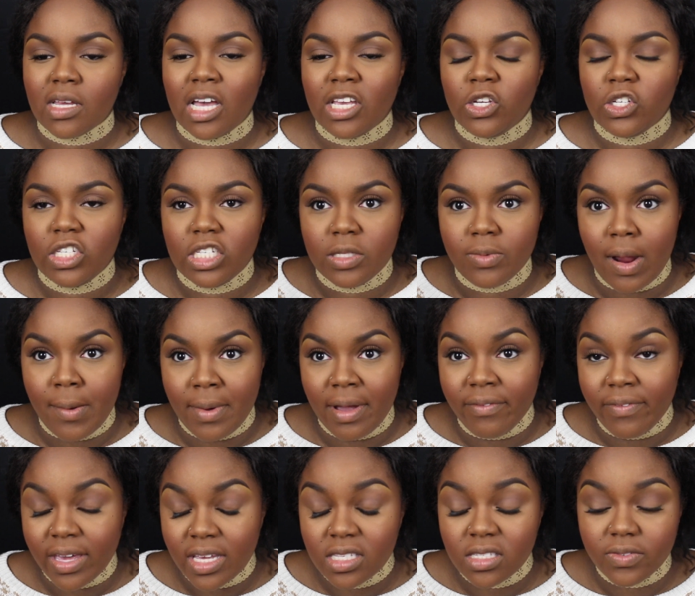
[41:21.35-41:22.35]
So I usually spray
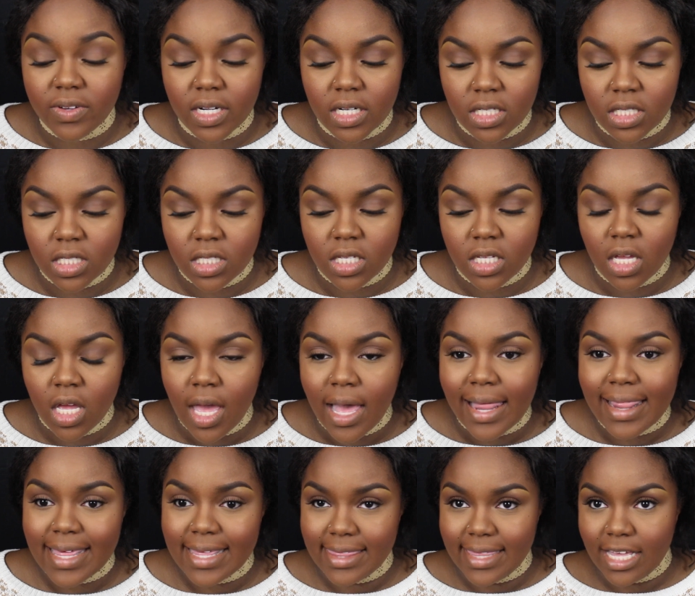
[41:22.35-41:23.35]
my face first,
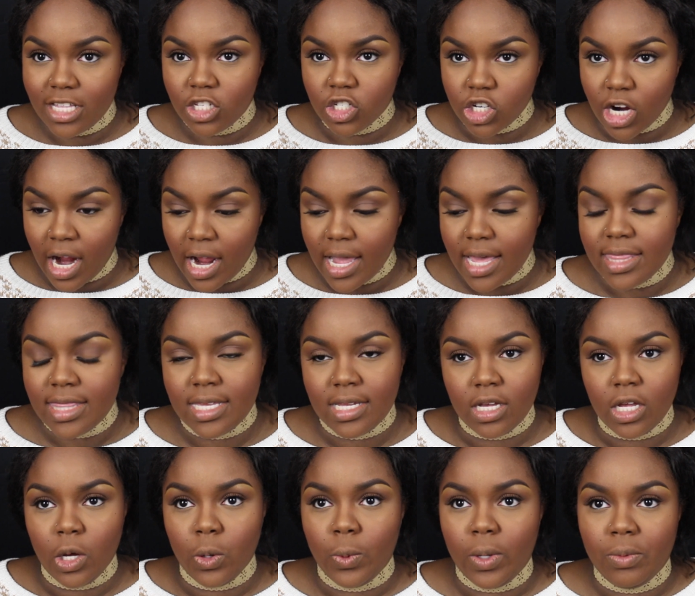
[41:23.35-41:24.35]
let that dry, and
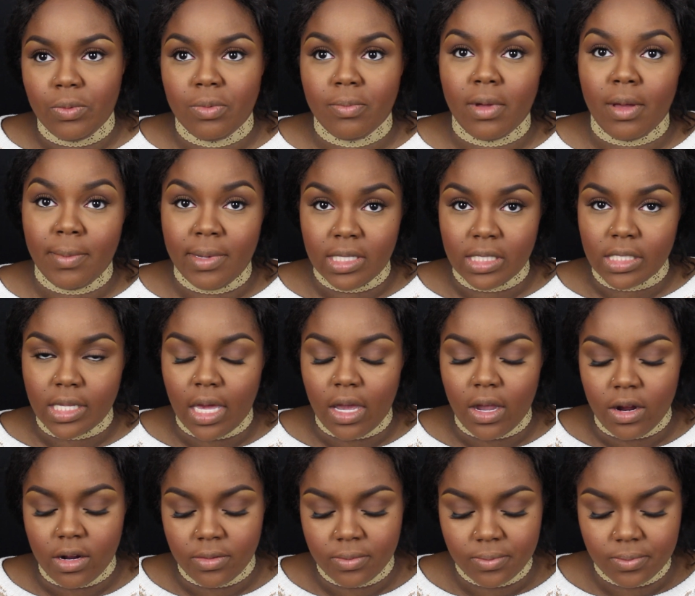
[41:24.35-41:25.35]
then go in with my
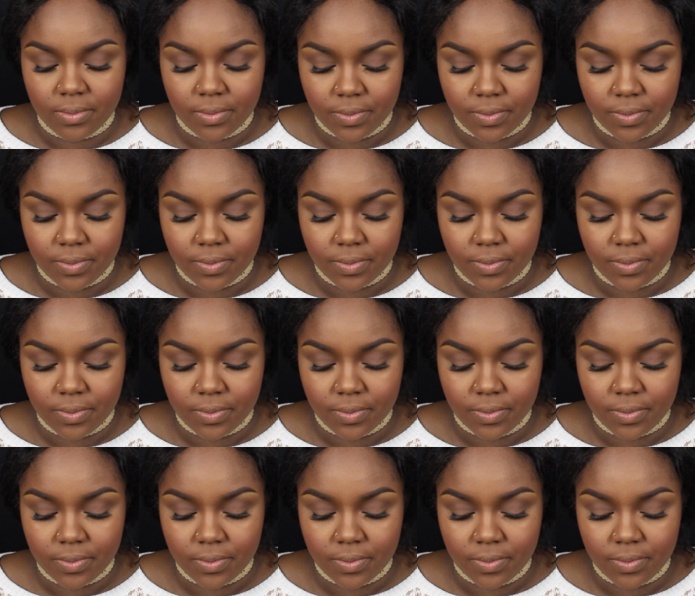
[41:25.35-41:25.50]
mascara.